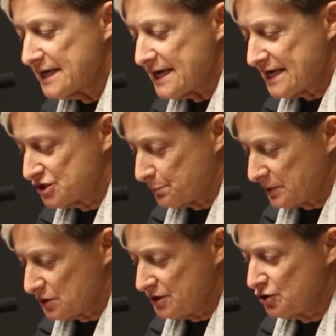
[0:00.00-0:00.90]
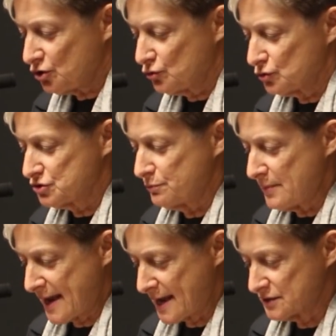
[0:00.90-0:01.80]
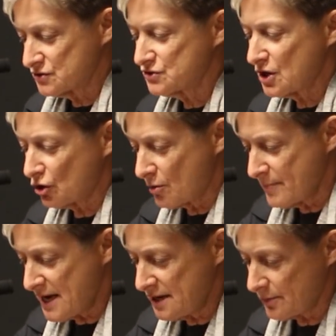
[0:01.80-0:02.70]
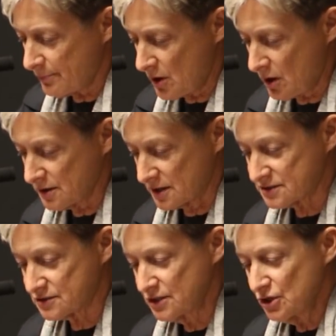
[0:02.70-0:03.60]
and political demands that are made upon us